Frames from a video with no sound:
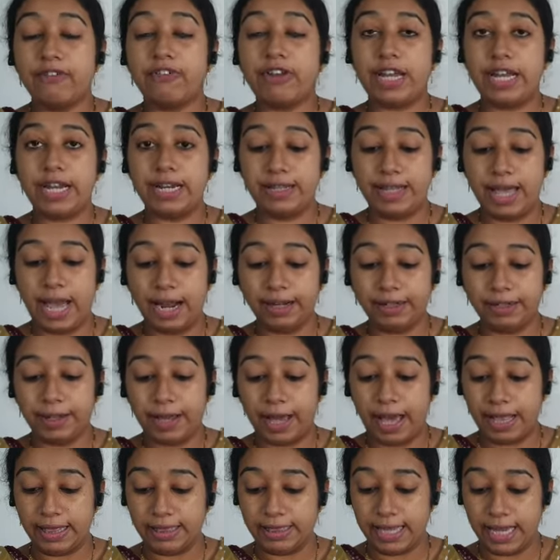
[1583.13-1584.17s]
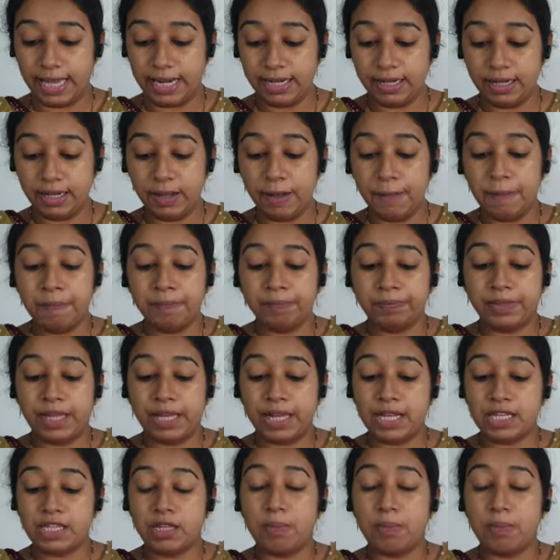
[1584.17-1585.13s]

Read that, and then there is